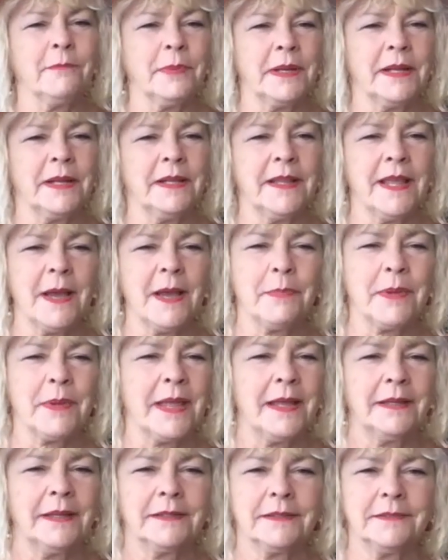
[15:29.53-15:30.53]
being in that
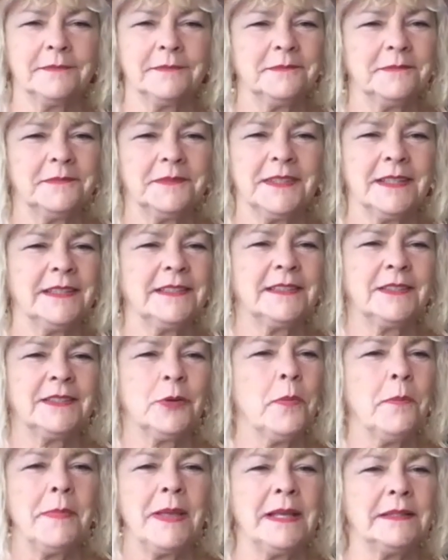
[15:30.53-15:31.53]
band. It's
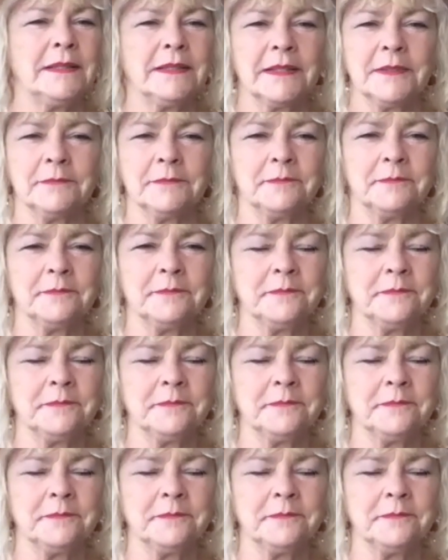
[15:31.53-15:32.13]
so amazing.